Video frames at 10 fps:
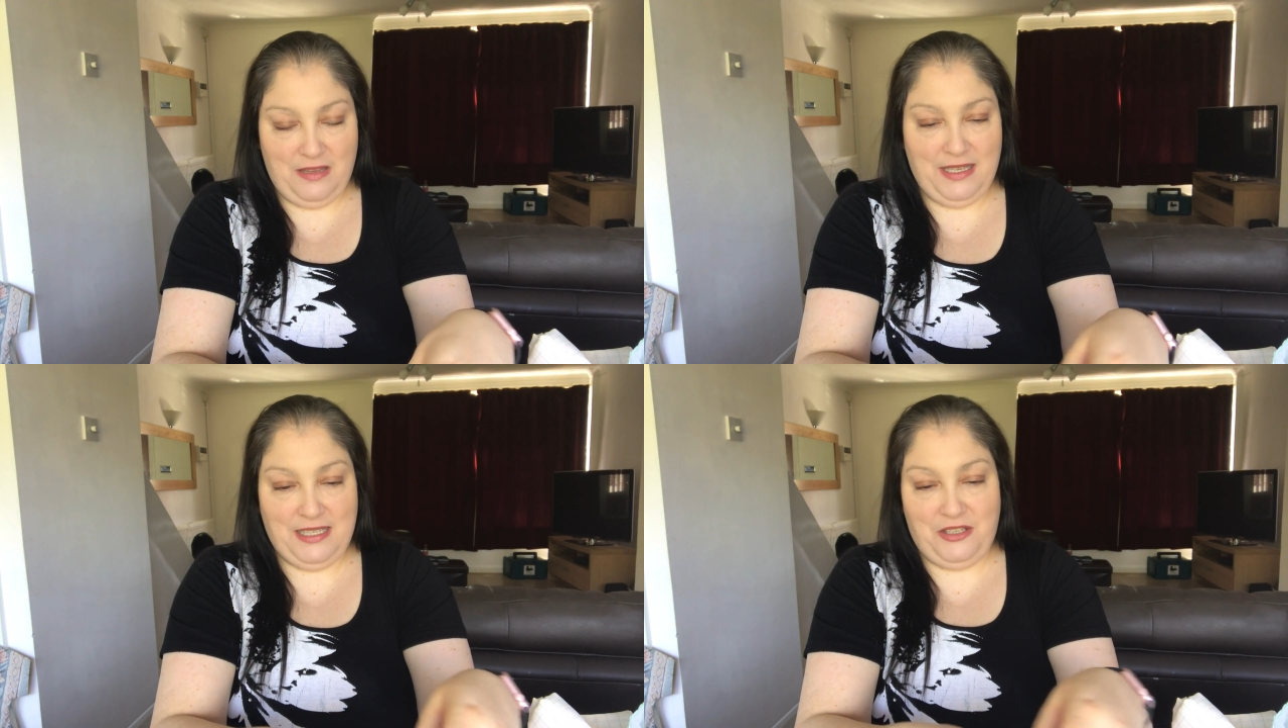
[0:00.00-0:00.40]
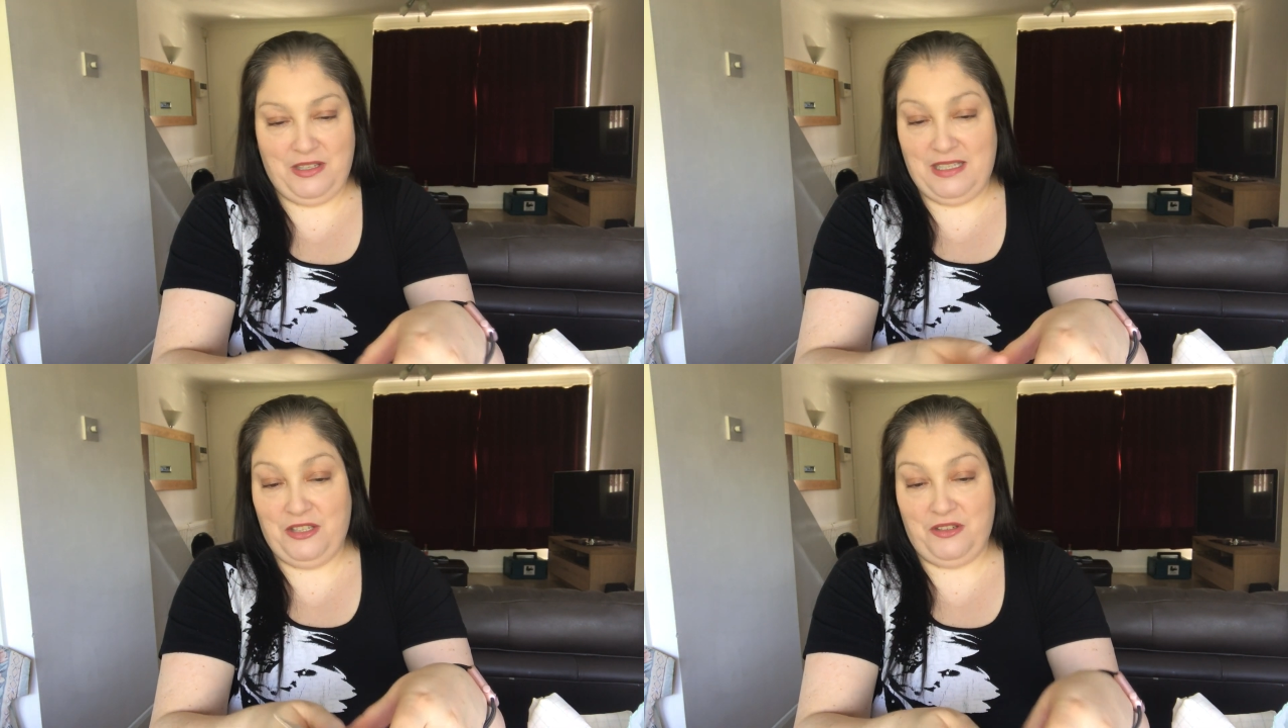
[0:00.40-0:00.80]
this
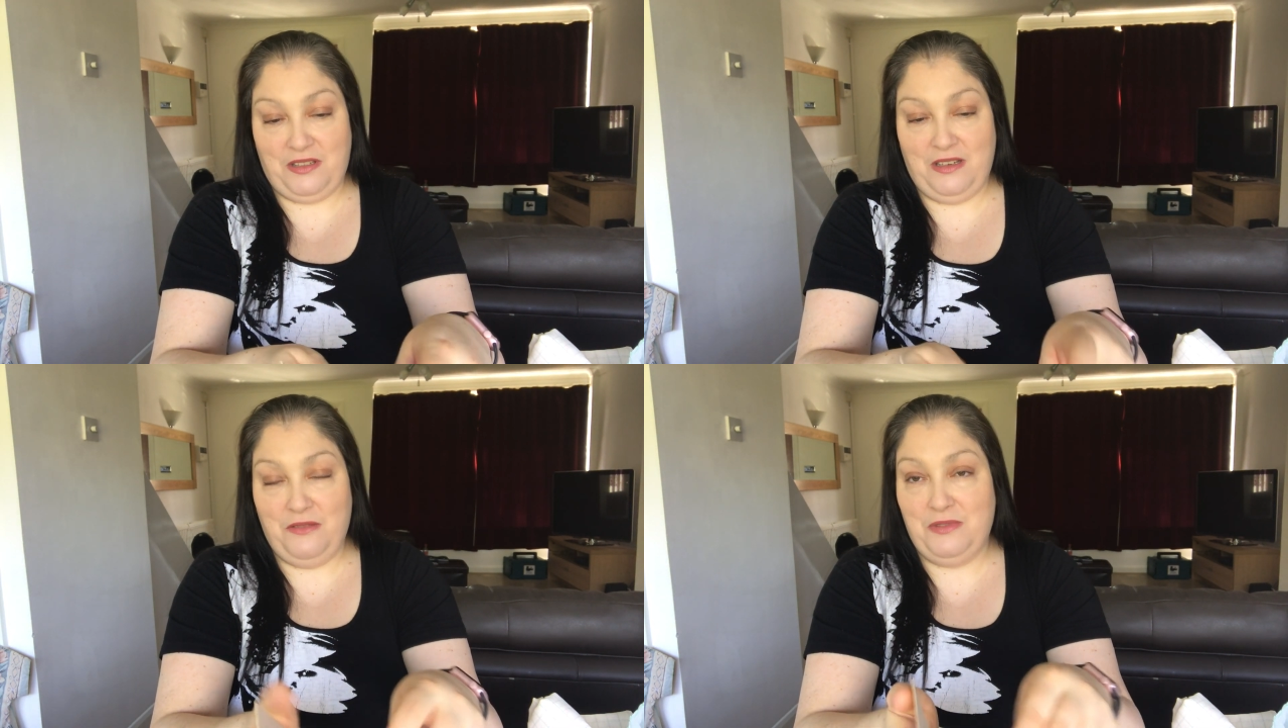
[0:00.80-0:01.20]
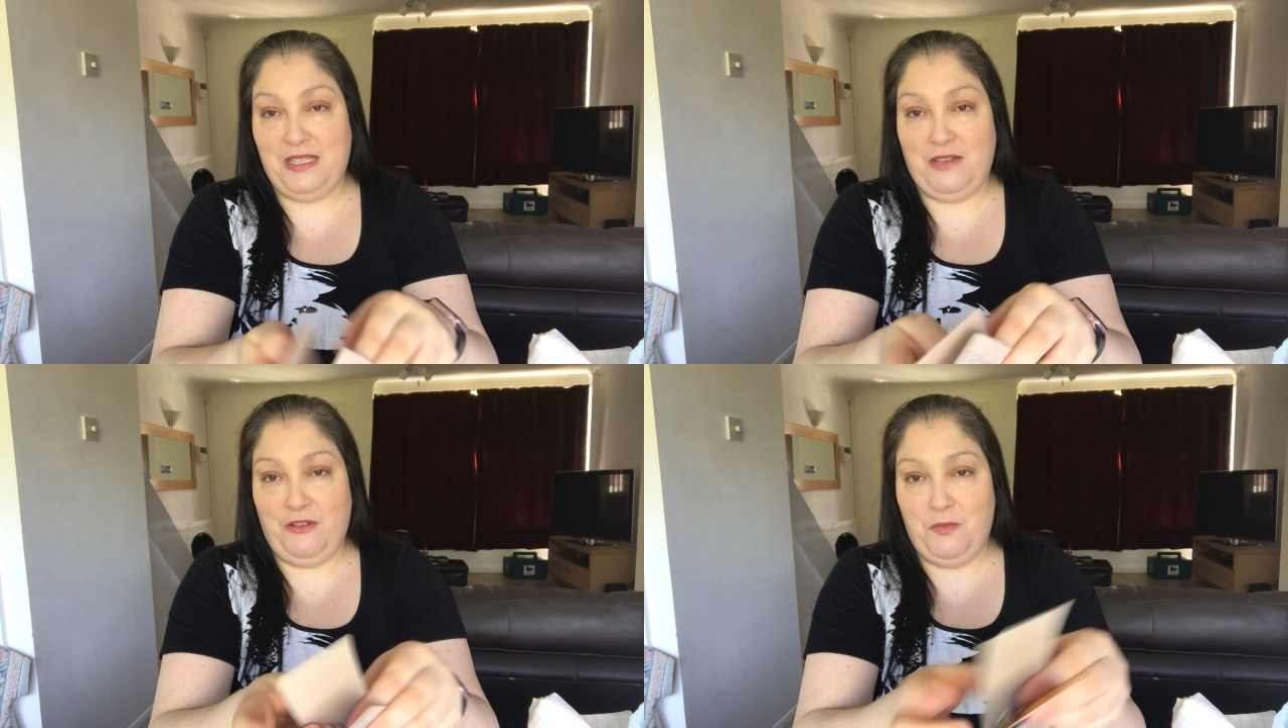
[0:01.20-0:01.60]
is just an old
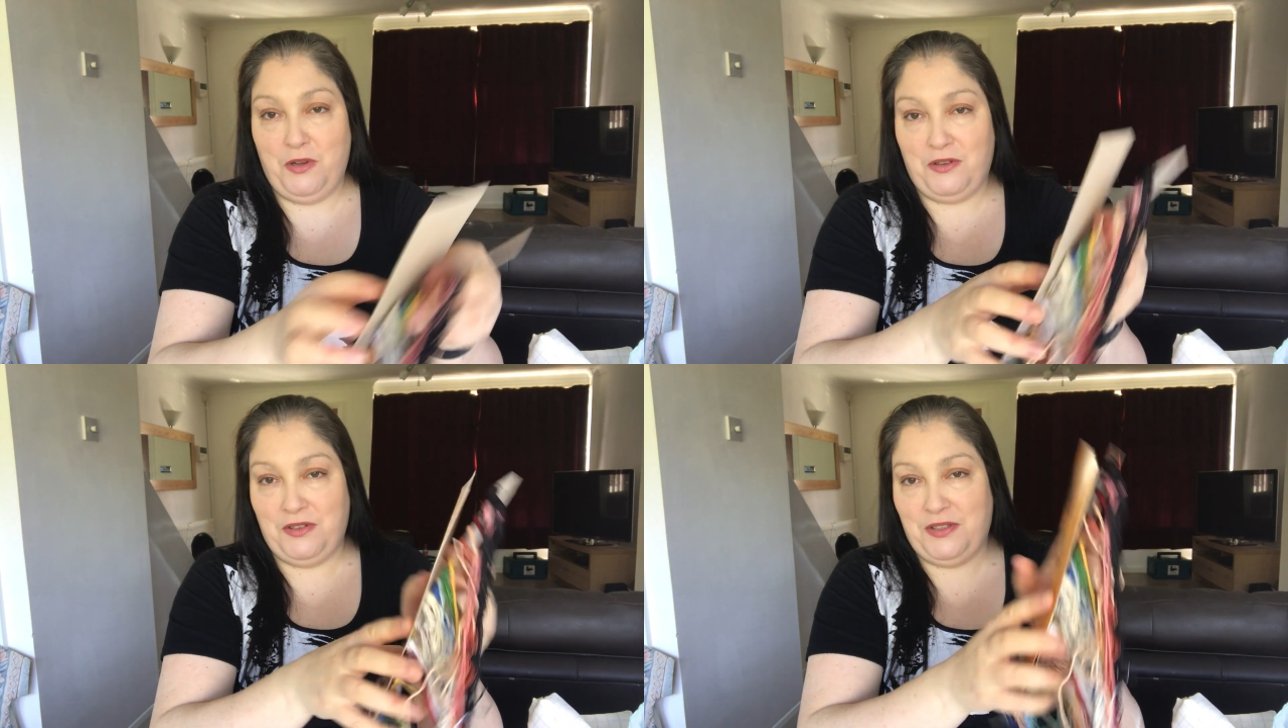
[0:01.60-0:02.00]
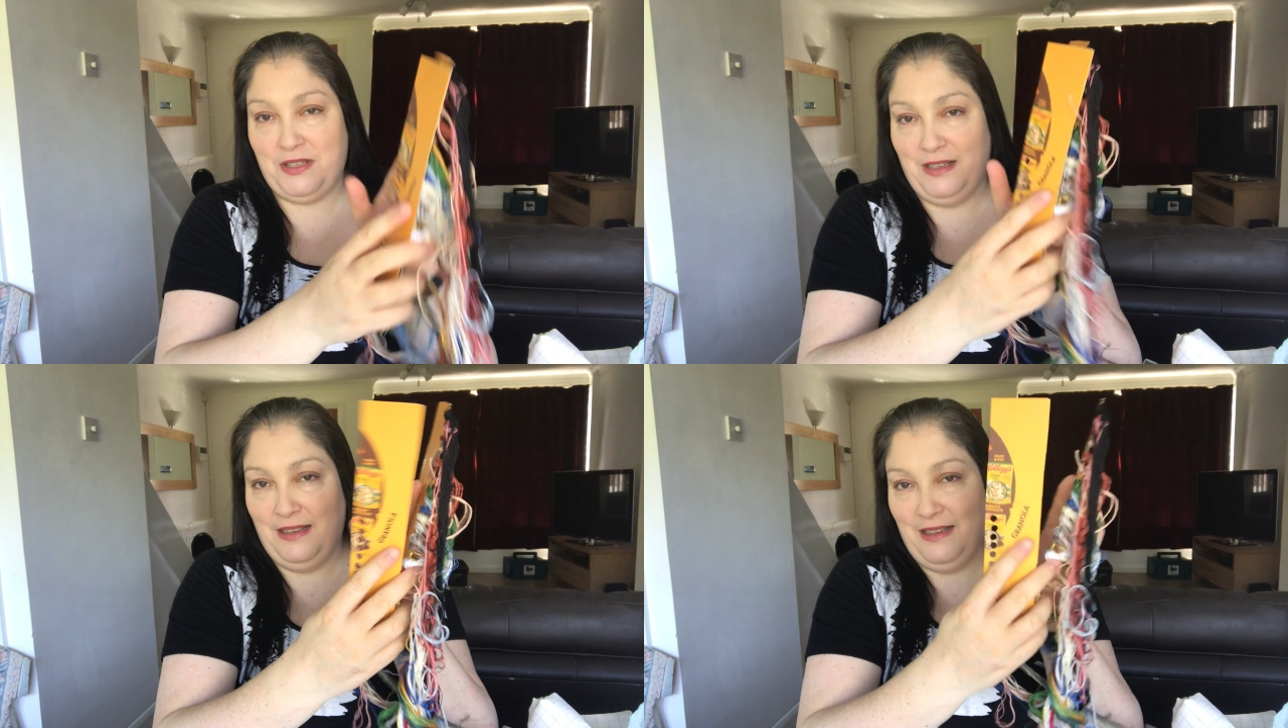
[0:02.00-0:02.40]
cereal box
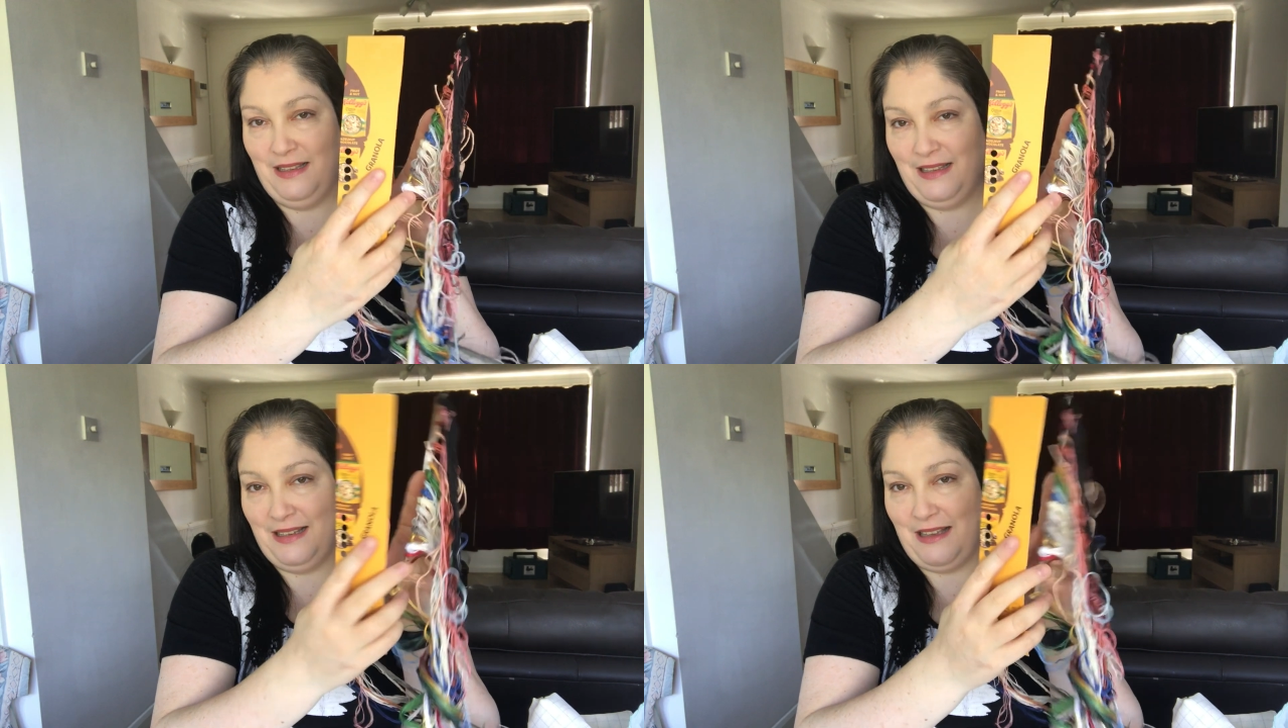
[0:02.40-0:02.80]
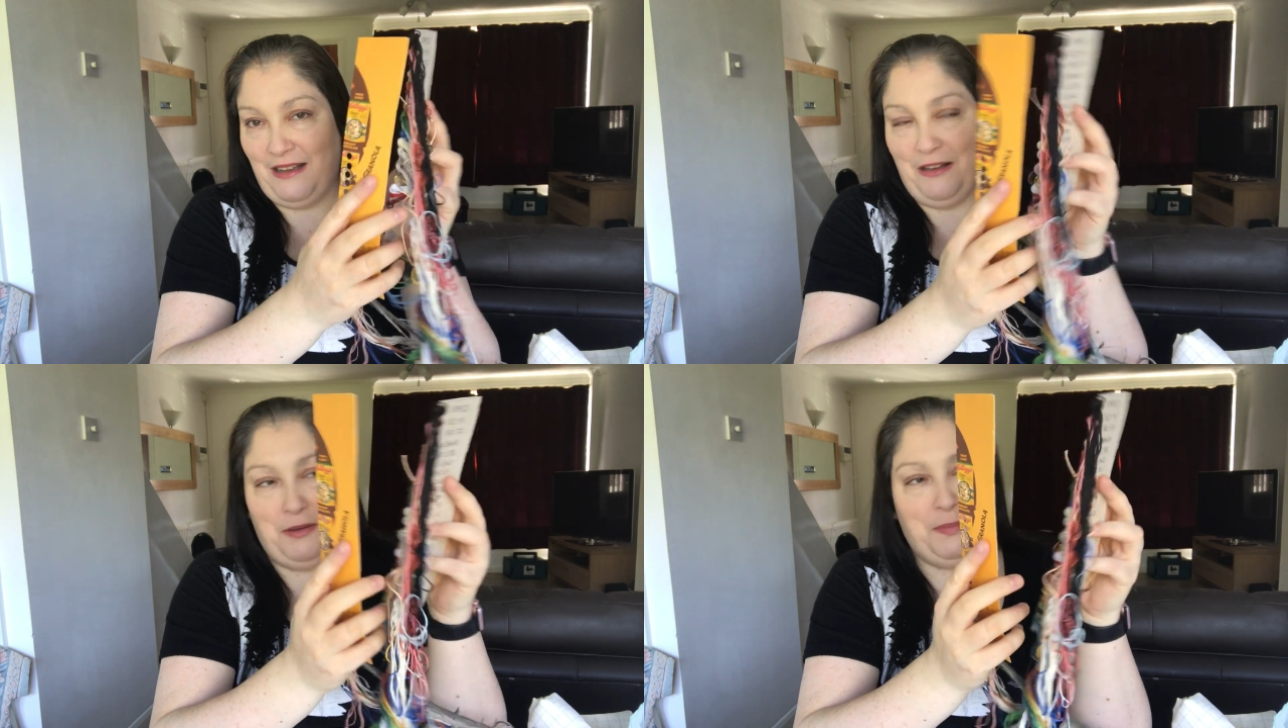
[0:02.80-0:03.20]

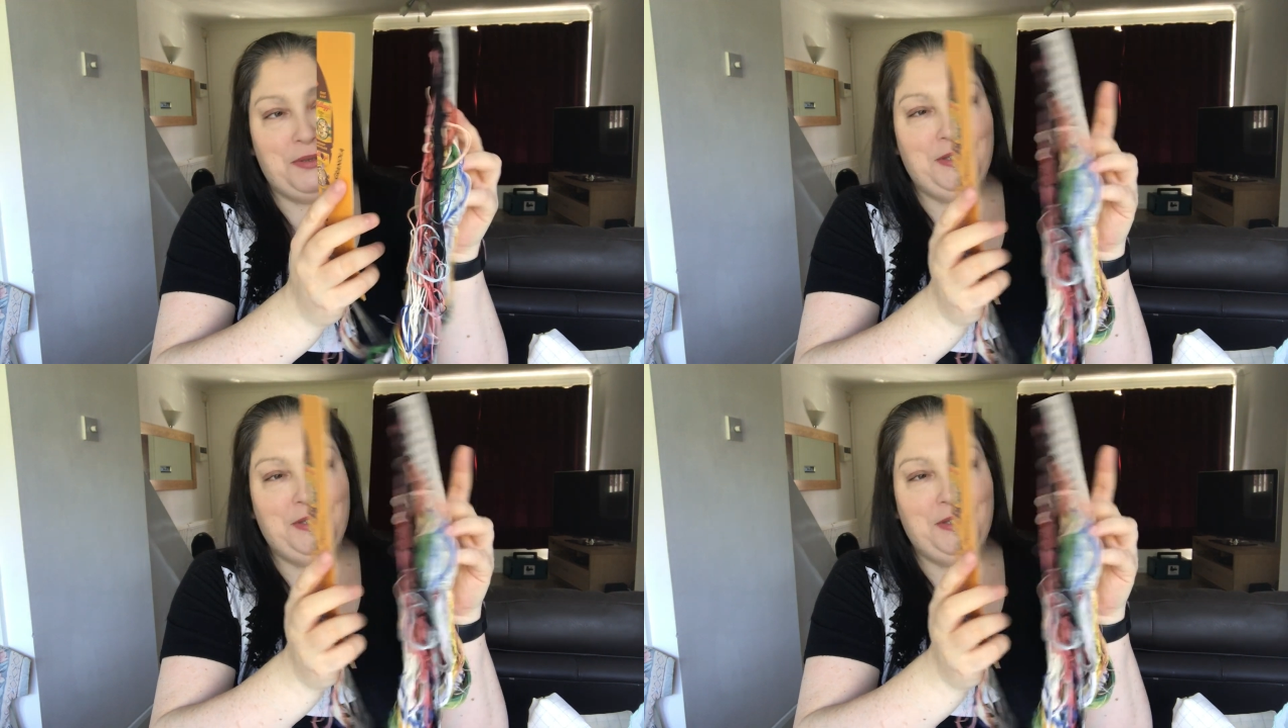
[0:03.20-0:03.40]
cut up.